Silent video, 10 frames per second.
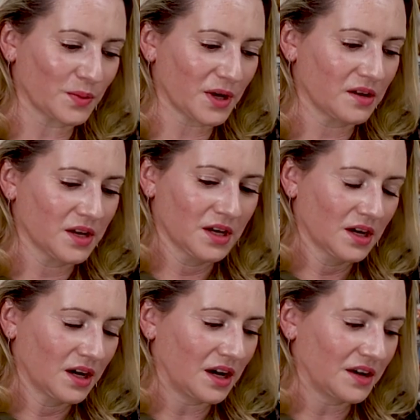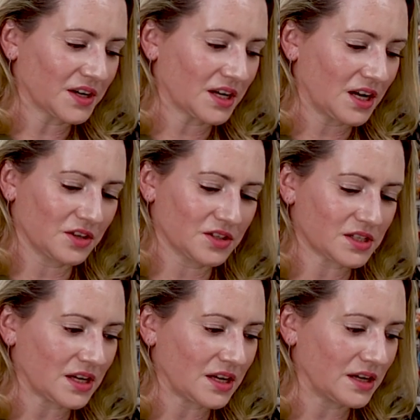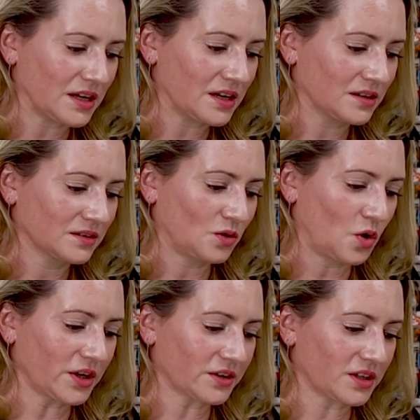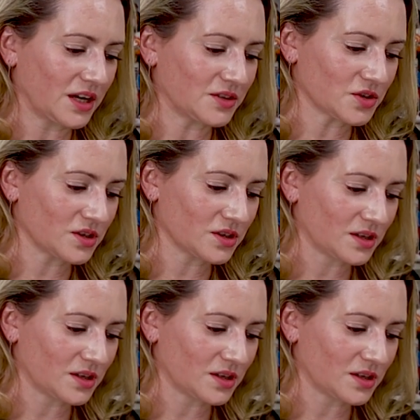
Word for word: but uh, they call this a oil cleanser,